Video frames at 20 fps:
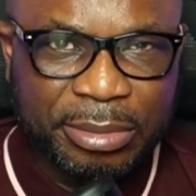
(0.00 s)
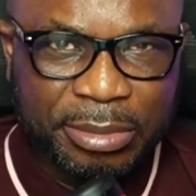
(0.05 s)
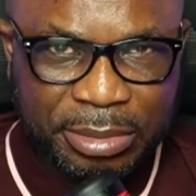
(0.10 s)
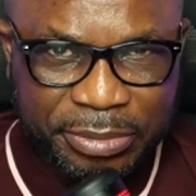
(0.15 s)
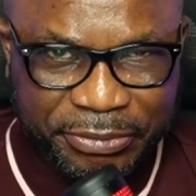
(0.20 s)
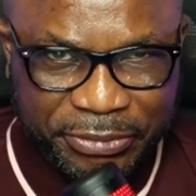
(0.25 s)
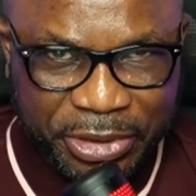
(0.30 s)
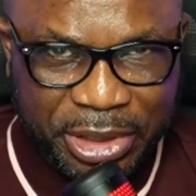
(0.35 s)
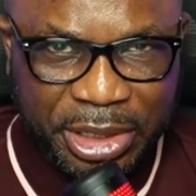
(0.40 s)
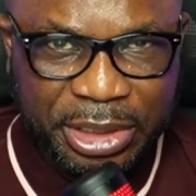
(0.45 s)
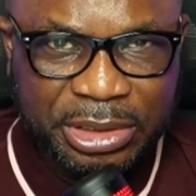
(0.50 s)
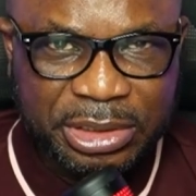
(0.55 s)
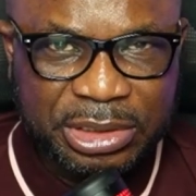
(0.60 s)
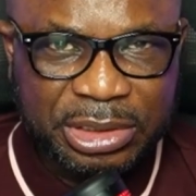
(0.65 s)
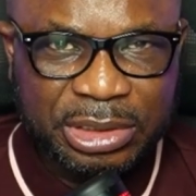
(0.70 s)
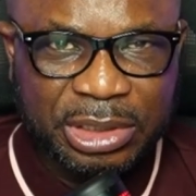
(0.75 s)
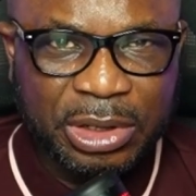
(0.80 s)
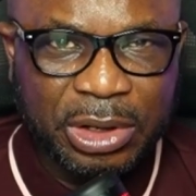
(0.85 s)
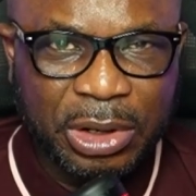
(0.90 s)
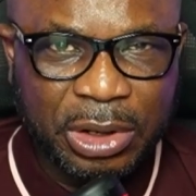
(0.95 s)

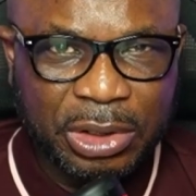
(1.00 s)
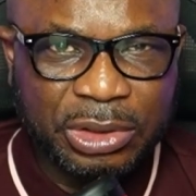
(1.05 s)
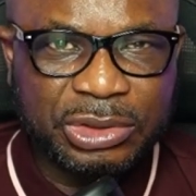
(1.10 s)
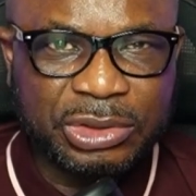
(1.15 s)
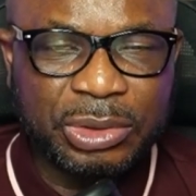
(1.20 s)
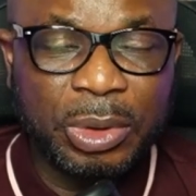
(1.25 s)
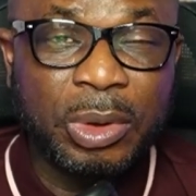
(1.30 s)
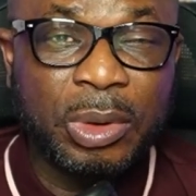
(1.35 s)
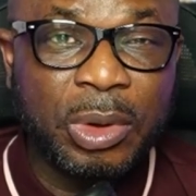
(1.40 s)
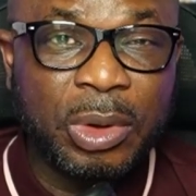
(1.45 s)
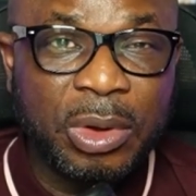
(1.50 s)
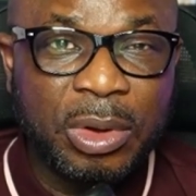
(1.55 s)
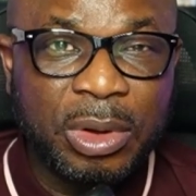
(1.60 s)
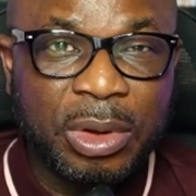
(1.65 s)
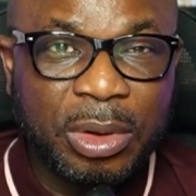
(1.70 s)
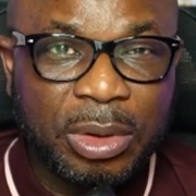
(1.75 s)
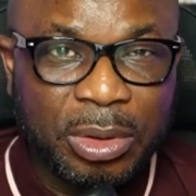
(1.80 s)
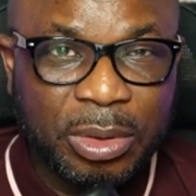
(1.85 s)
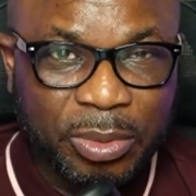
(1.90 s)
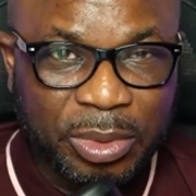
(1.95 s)
French. Also,
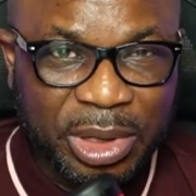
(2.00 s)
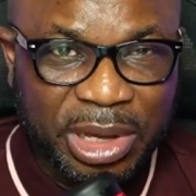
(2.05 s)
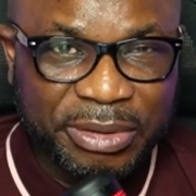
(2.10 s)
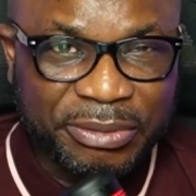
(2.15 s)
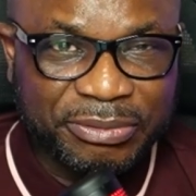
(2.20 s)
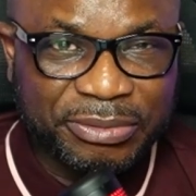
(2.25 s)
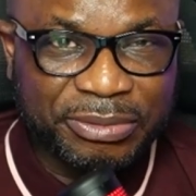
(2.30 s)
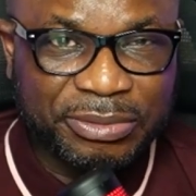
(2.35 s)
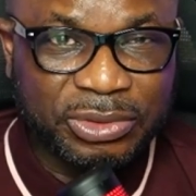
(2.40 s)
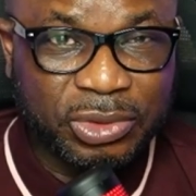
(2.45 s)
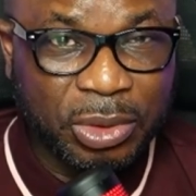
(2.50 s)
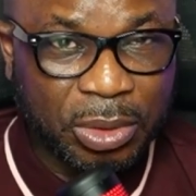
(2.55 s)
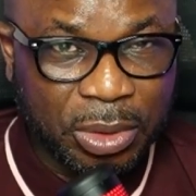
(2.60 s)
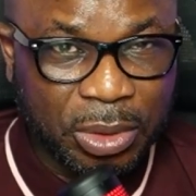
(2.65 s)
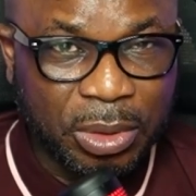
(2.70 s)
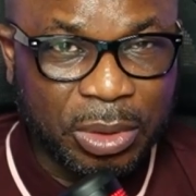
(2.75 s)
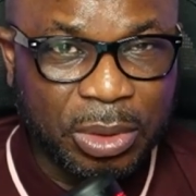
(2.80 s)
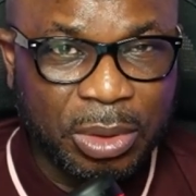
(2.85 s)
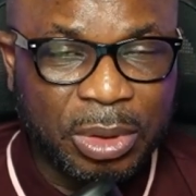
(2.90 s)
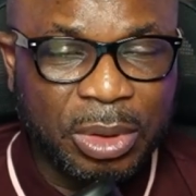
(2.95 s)
we have
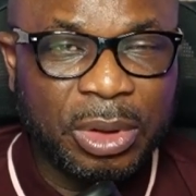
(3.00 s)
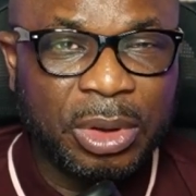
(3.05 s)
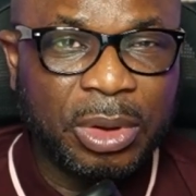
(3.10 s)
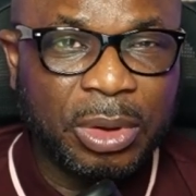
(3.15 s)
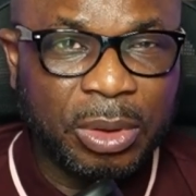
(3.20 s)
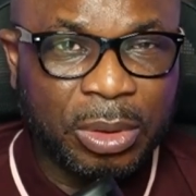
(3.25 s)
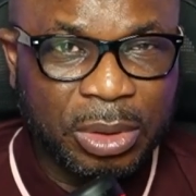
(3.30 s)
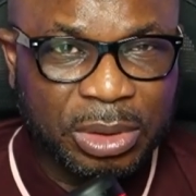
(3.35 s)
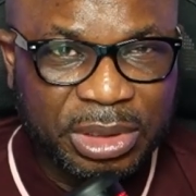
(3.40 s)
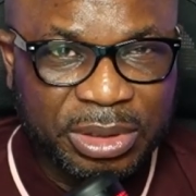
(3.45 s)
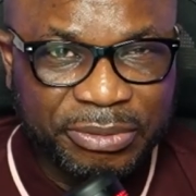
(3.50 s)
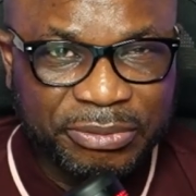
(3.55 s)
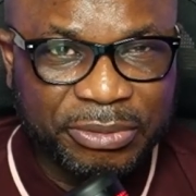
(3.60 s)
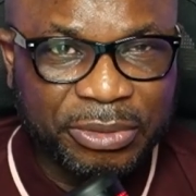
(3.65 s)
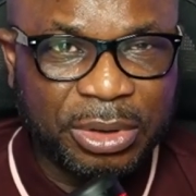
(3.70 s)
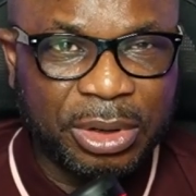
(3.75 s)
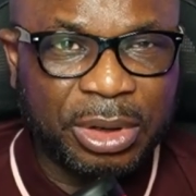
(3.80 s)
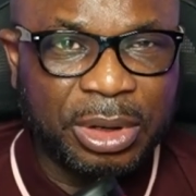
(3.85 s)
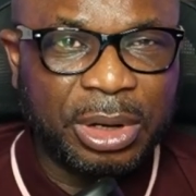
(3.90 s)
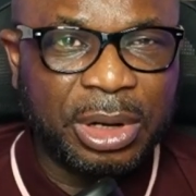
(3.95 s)
Togo, Cote
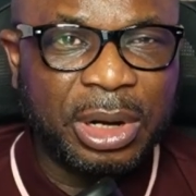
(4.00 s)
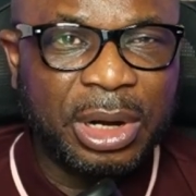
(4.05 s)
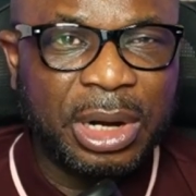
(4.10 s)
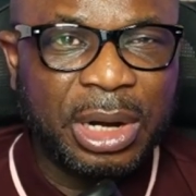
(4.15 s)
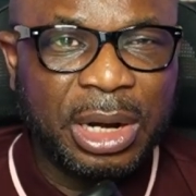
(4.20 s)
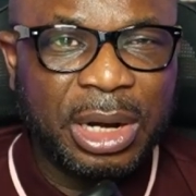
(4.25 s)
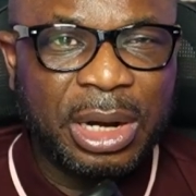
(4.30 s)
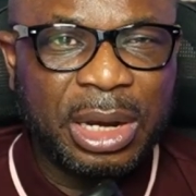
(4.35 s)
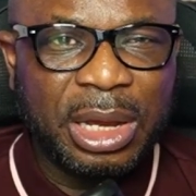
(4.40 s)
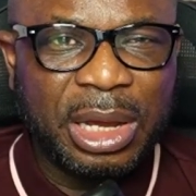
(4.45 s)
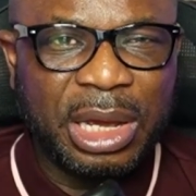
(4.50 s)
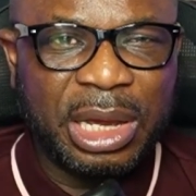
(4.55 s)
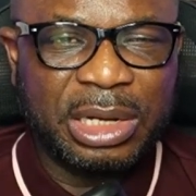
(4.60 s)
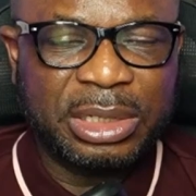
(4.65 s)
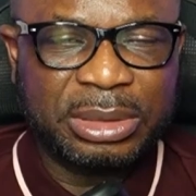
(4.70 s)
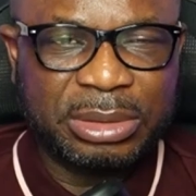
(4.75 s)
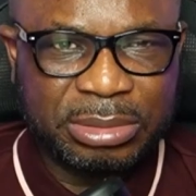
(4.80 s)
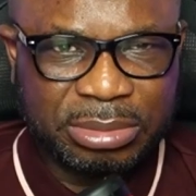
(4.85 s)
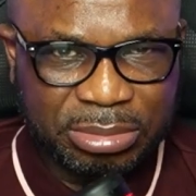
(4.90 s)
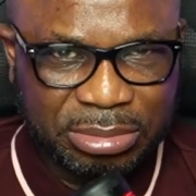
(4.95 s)
d'Ivoire,
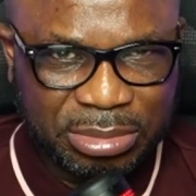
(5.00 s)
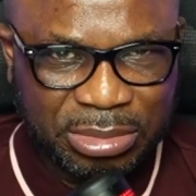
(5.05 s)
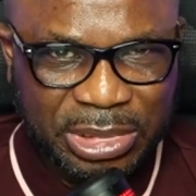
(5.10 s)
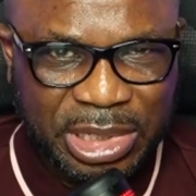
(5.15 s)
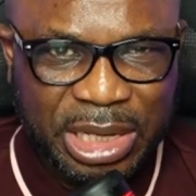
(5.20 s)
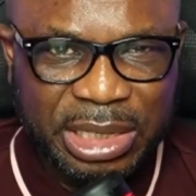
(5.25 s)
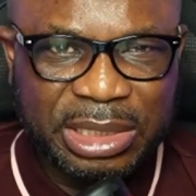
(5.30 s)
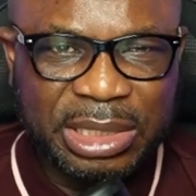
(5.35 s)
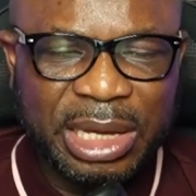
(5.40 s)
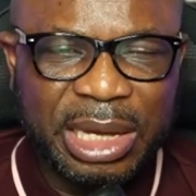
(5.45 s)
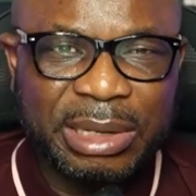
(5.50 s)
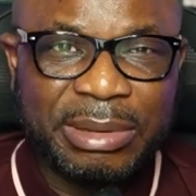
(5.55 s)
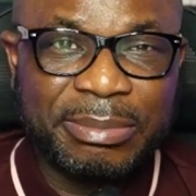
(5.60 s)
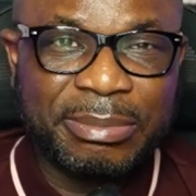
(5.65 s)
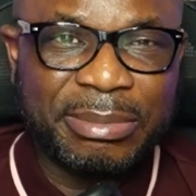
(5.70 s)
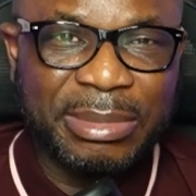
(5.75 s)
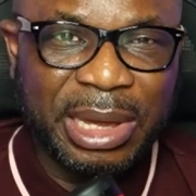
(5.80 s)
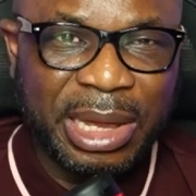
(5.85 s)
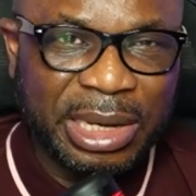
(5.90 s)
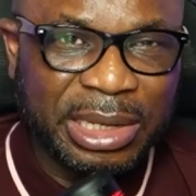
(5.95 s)
and like that.
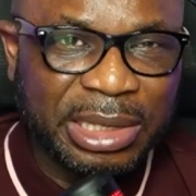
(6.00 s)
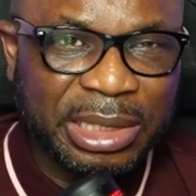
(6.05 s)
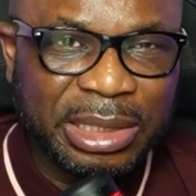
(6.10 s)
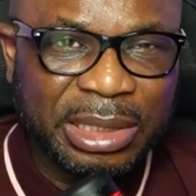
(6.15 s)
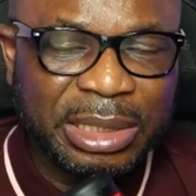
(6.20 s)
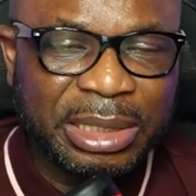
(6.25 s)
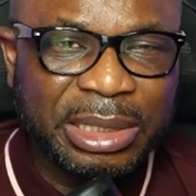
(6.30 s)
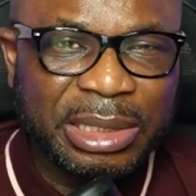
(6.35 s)
Mali.